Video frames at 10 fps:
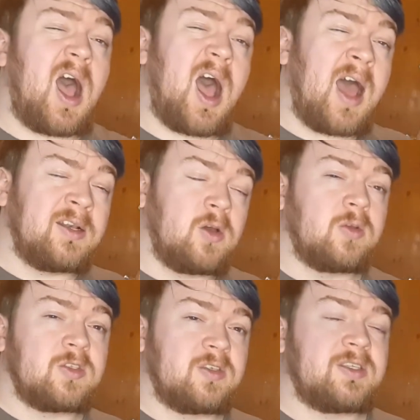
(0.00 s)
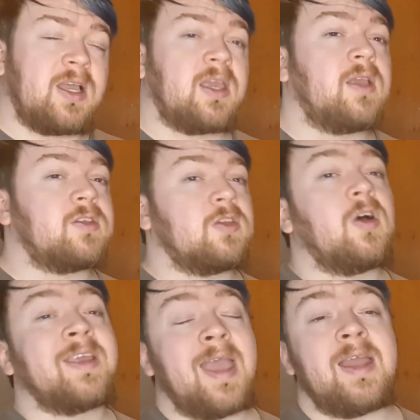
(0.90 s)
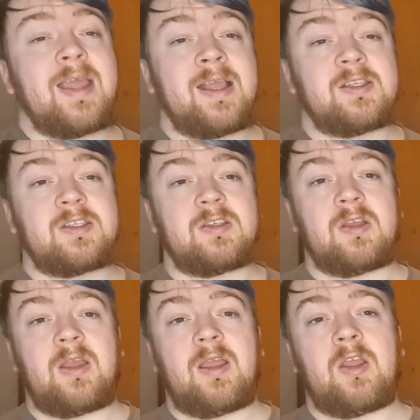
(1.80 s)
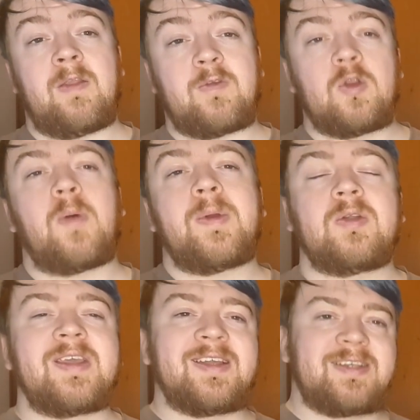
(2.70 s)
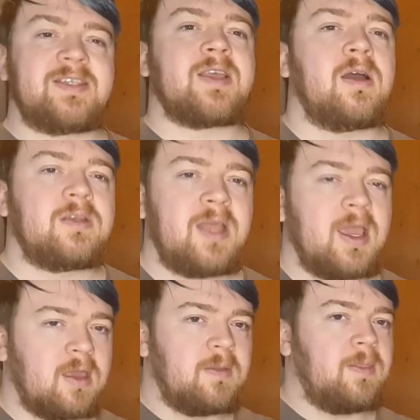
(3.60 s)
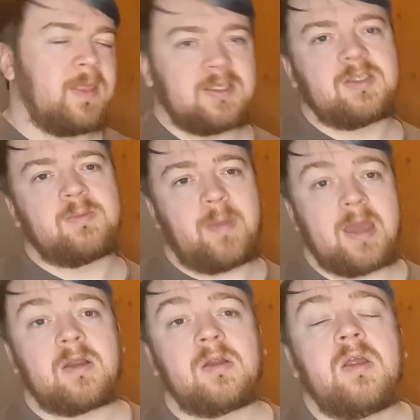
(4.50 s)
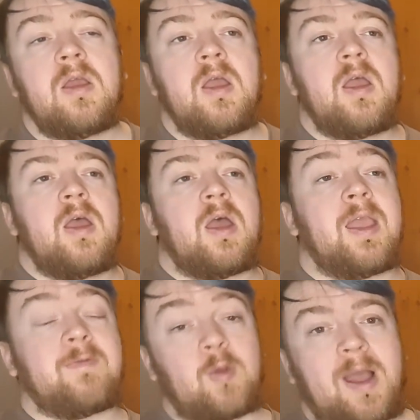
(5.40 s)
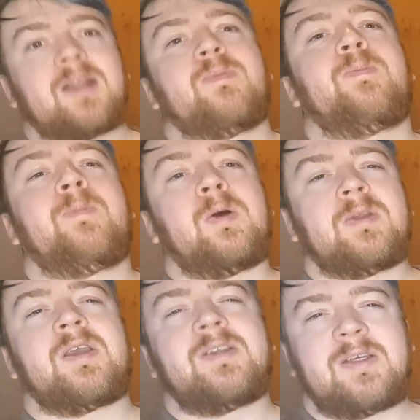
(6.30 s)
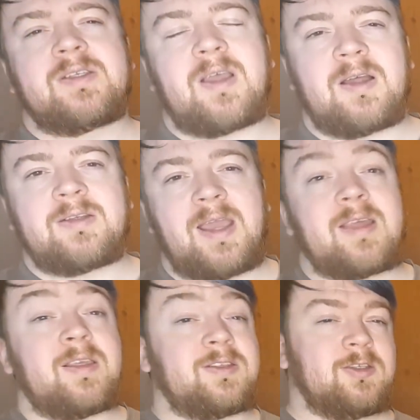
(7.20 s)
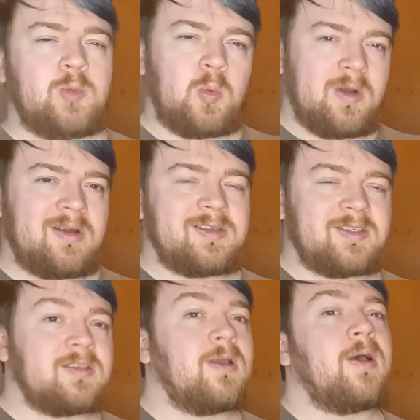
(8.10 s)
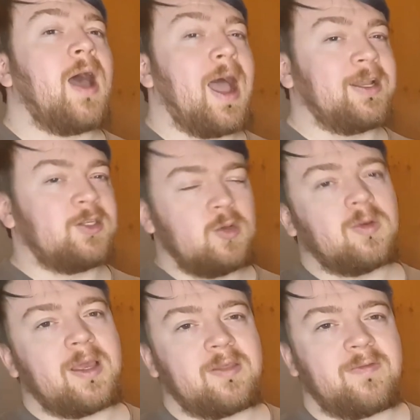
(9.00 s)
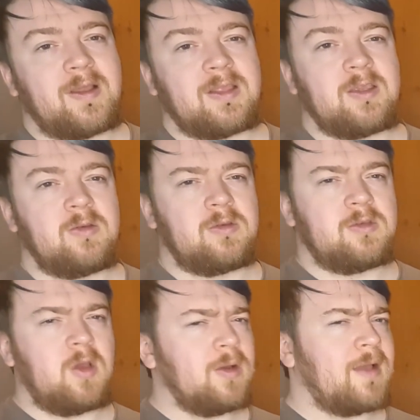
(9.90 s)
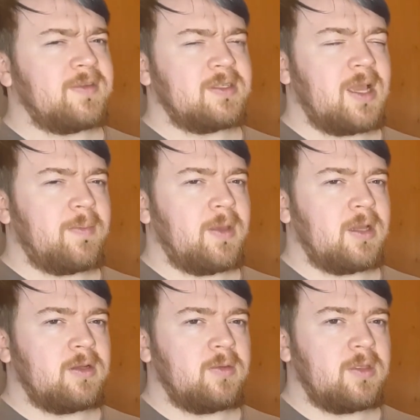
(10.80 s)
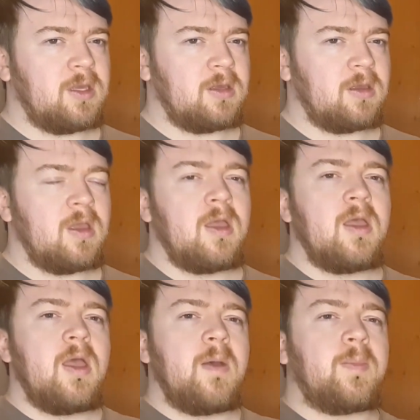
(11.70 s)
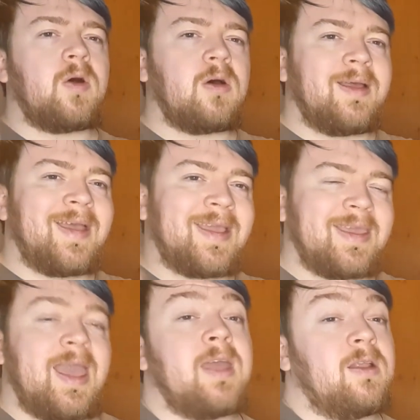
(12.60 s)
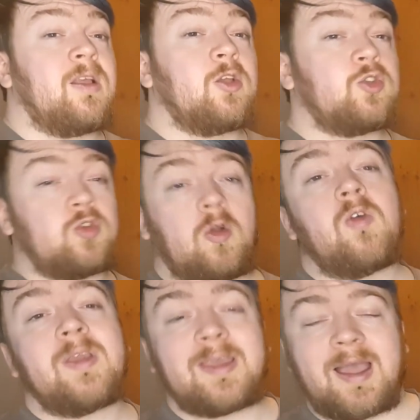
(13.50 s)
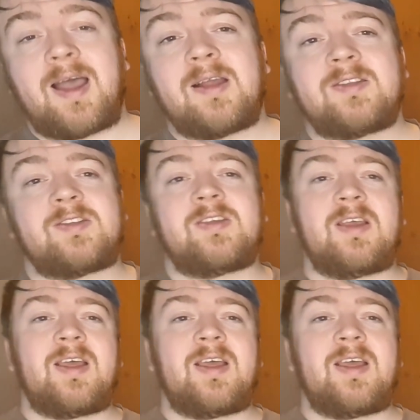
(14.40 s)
and also sack it. So again, if you're not building a discard deck, this is better. If you are building a discard deck, this is worse. I do like the fact that you don't have to tap it, I don't think. But again, drawing cards